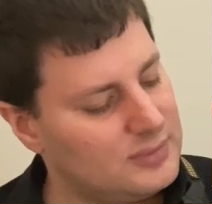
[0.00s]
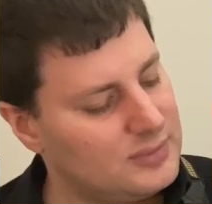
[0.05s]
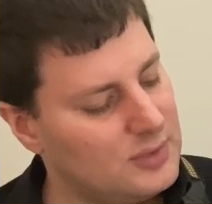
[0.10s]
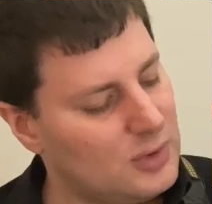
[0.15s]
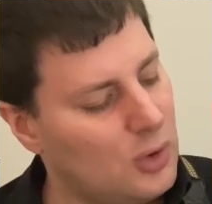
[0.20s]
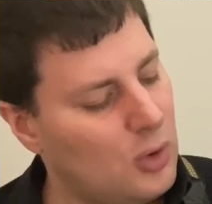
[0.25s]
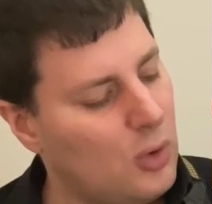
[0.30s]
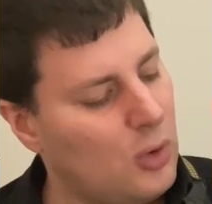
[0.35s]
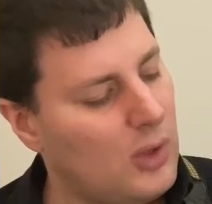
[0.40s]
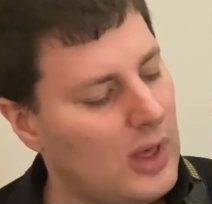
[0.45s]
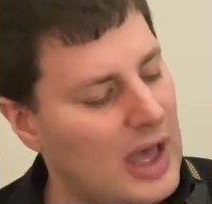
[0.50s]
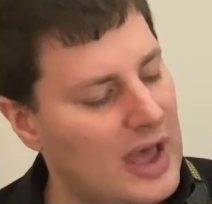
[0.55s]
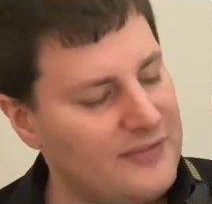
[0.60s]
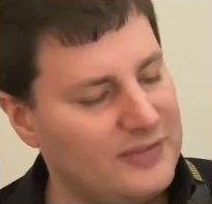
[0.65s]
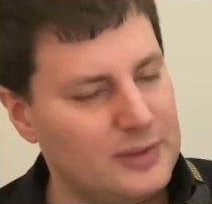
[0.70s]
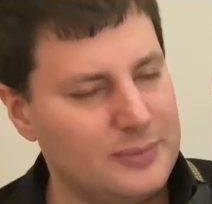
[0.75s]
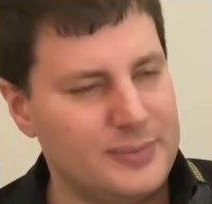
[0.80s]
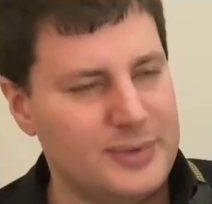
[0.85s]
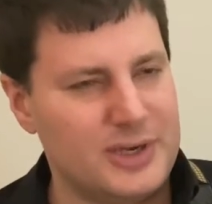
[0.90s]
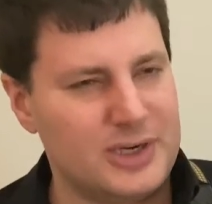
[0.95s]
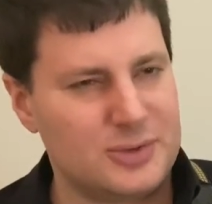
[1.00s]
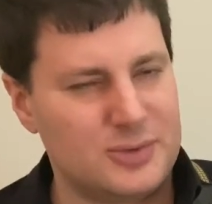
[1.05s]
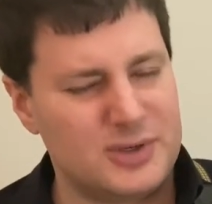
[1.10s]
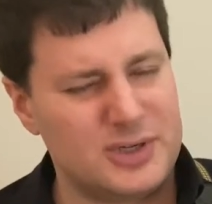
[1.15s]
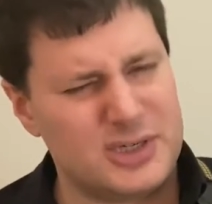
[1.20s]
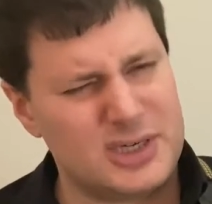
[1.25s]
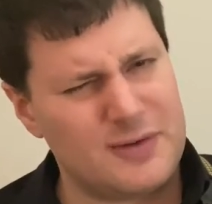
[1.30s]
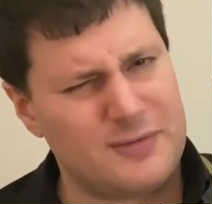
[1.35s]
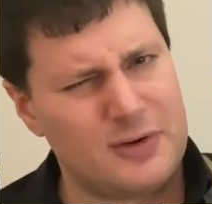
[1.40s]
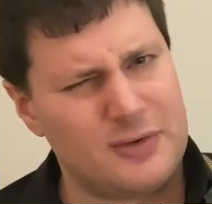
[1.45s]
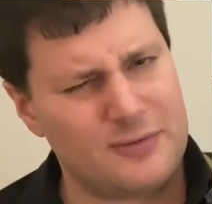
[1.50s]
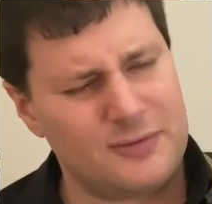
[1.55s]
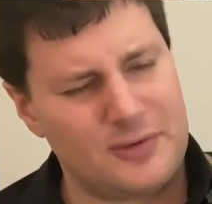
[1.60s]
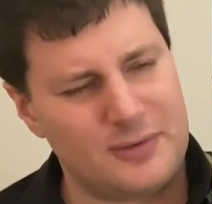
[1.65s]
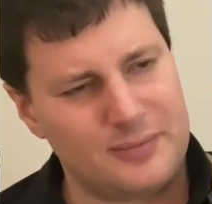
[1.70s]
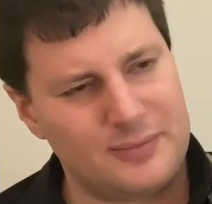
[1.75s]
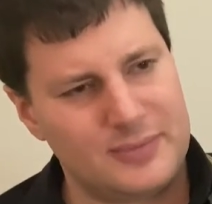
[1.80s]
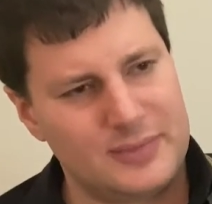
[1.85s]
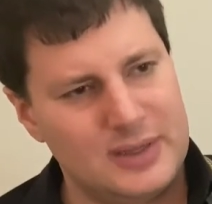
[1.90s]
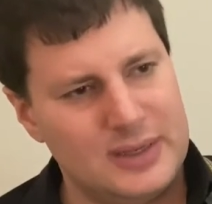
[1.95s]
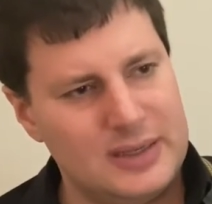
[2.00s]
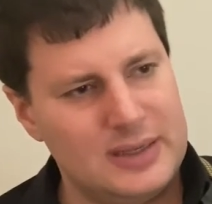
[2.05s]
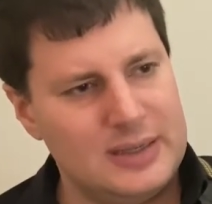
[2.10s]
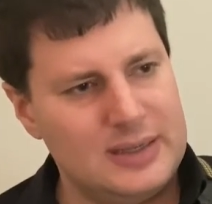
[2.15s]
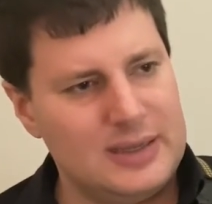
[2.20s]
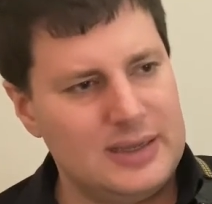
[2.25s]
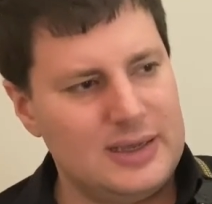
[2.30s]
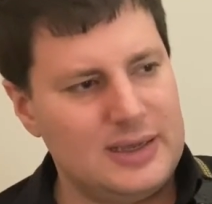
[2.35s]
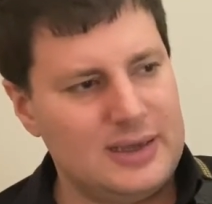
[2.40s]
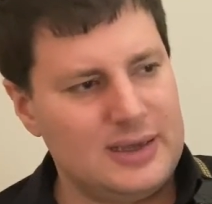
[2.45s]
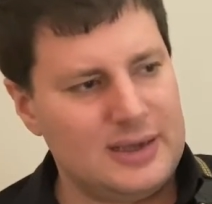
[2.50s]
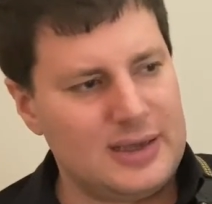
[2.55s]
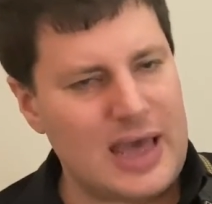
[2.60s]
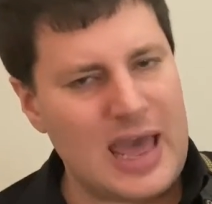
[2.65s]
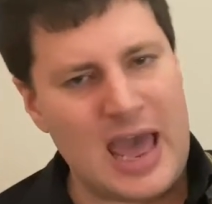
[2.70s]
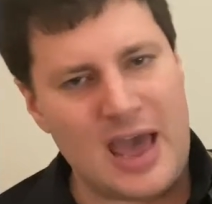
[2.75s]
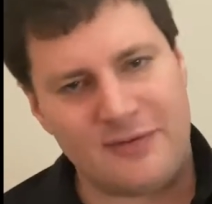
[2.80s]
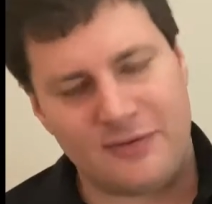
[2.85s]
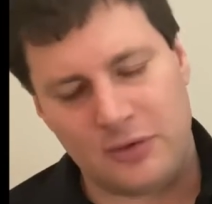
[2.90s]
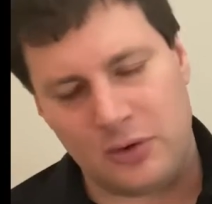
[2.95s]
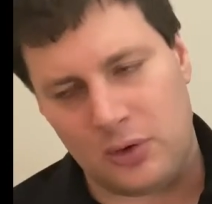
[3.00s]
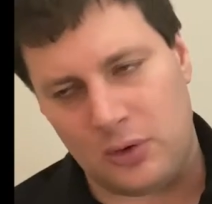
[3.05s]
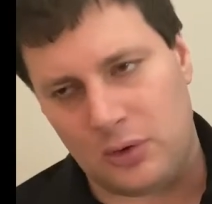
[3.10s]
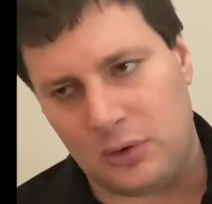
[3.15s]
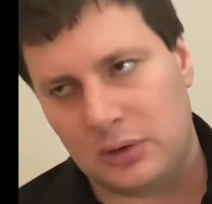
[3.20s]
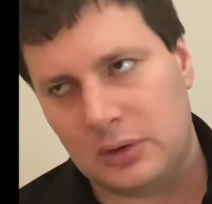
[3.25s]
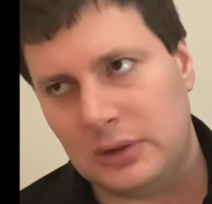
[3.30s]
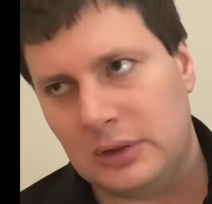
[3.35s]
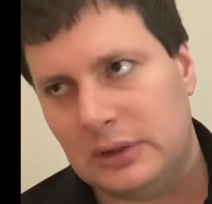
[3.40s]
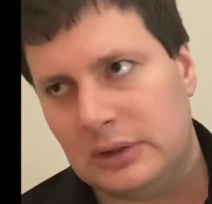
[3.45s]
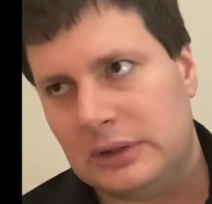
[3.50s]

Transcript: whole half diminished, which is different from half whole.